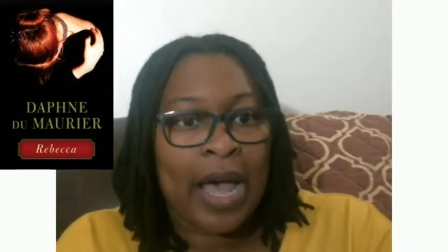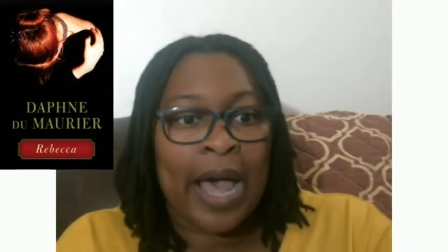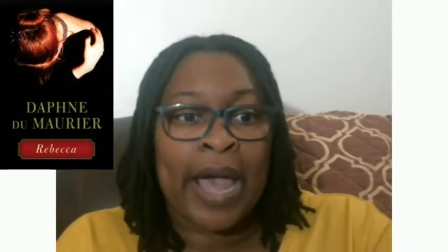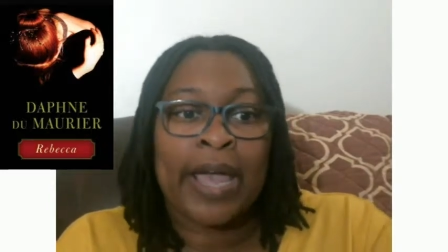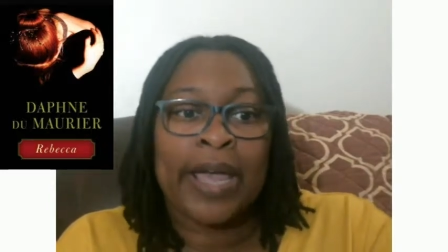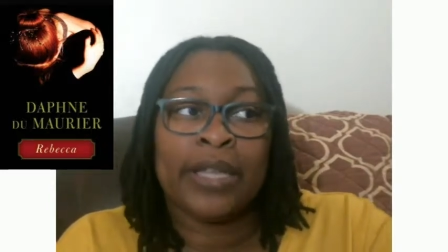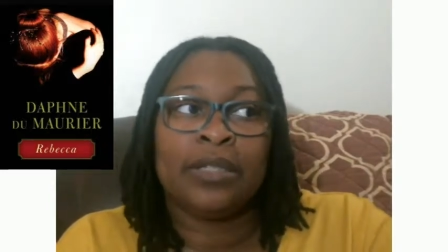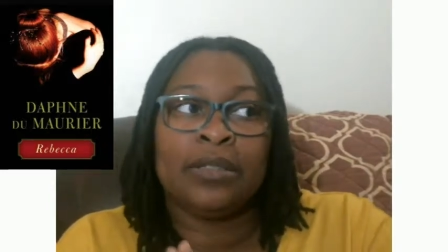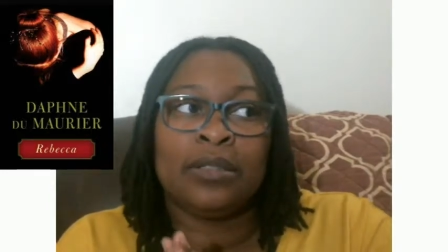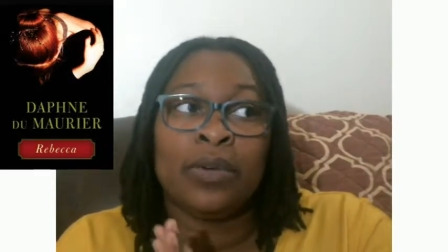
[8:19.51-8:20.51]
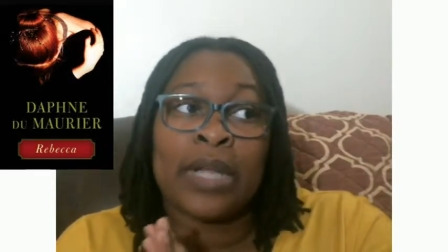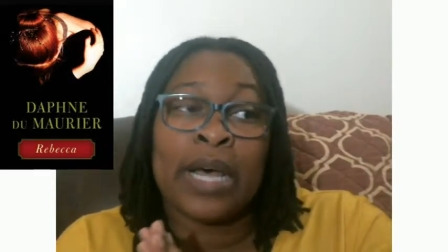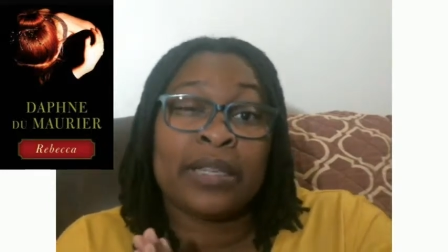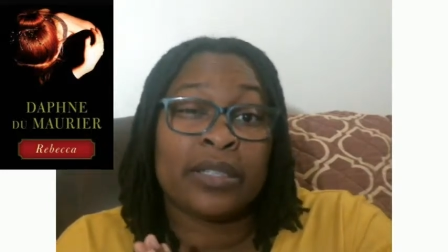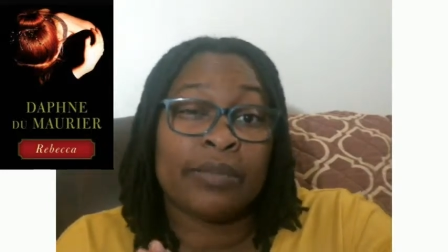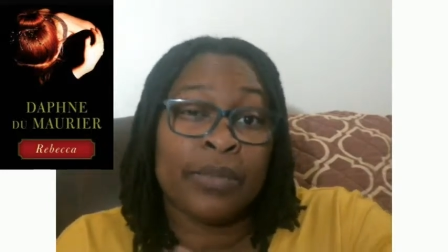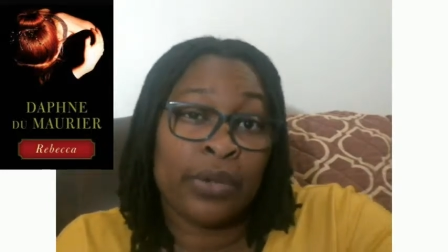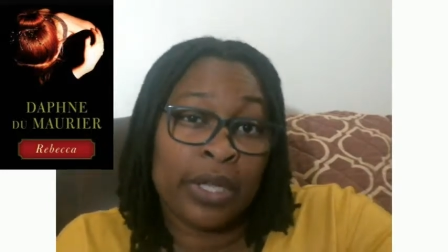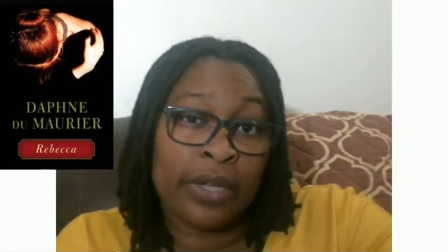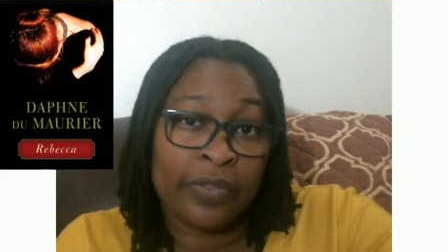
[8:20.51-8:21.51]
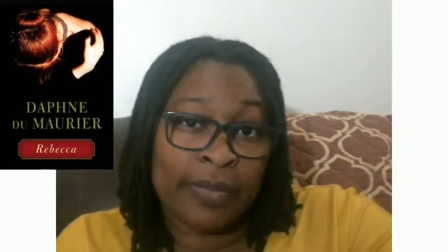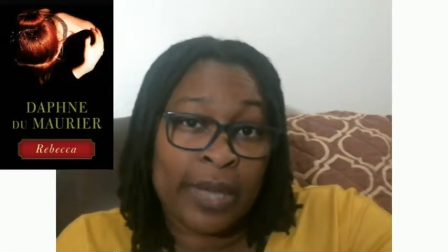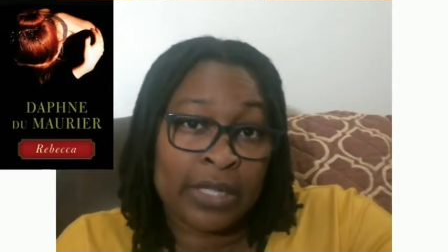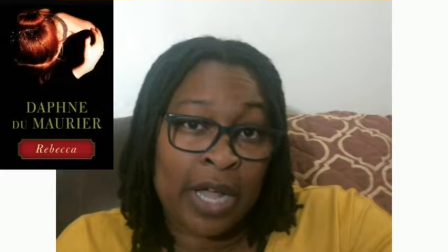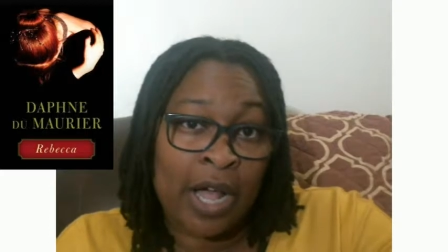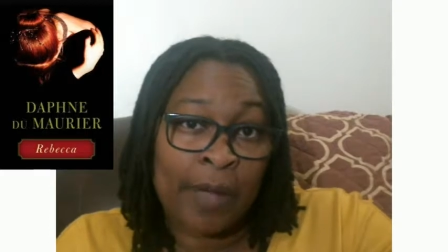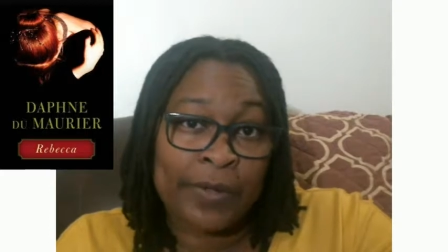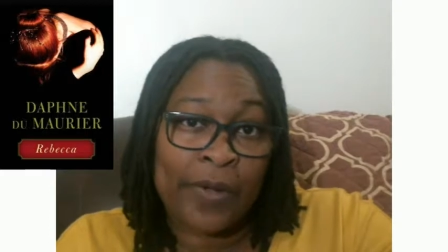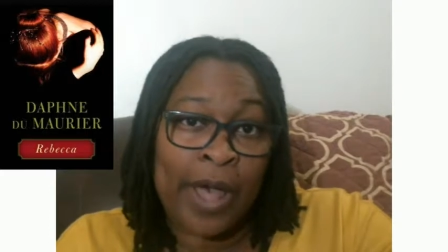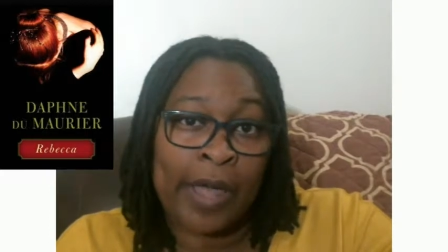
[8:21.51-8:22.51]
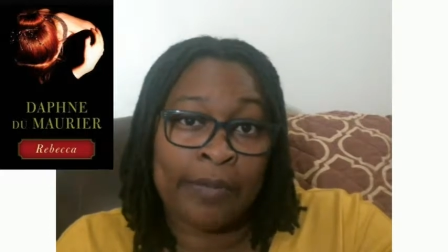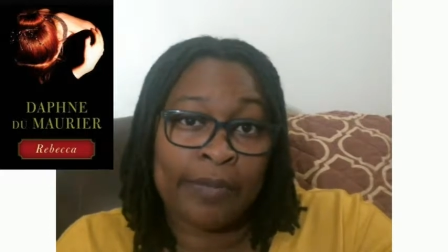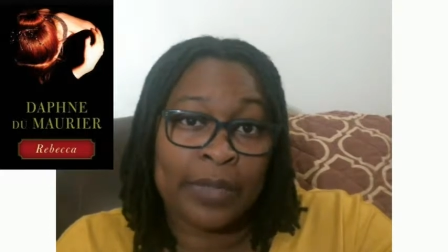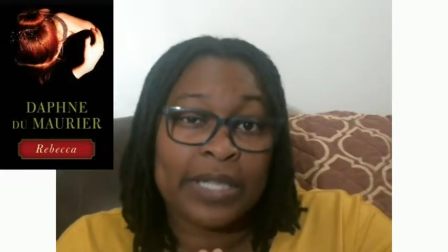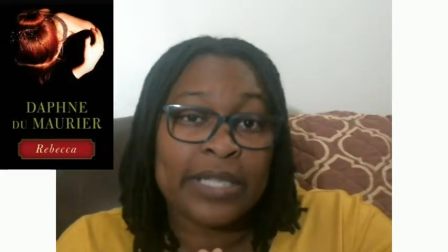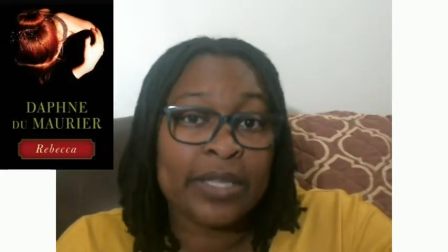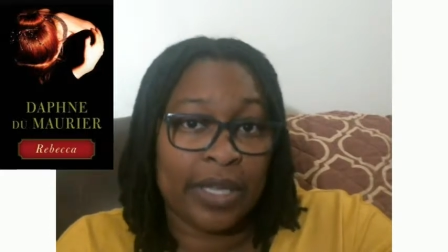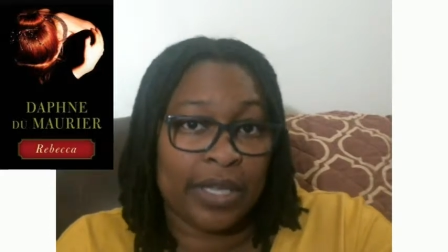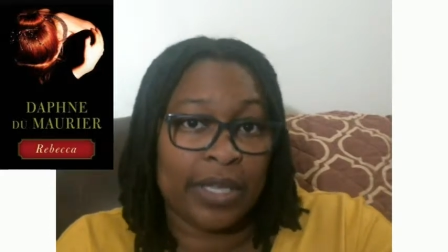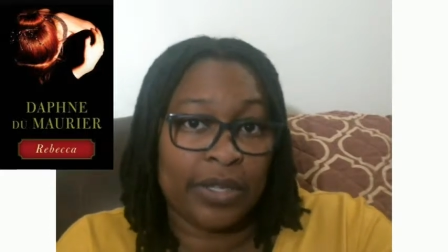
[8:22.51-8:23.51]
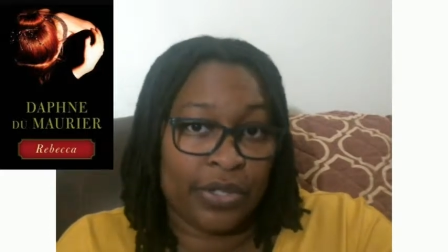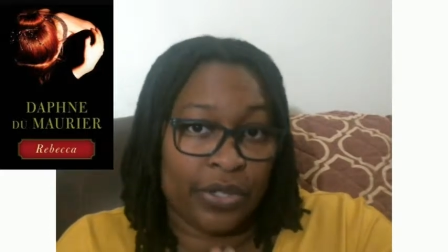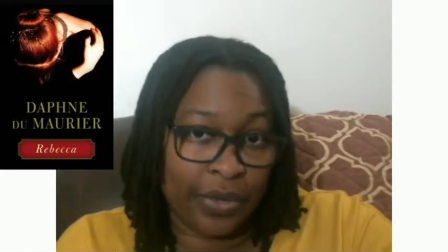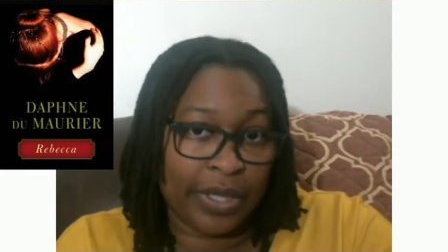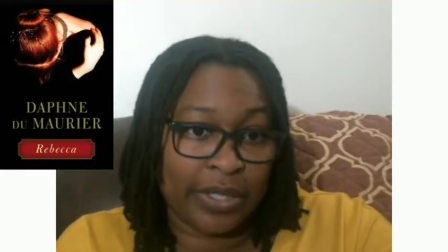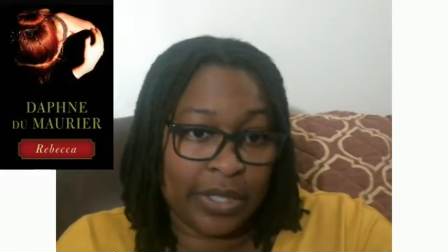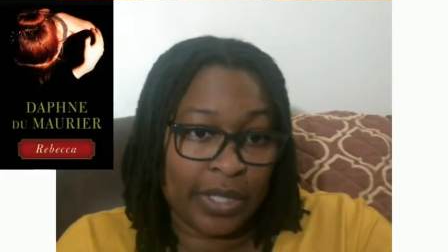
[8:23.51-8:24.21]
I do a lot of commuting for my job, so I'm listening to it,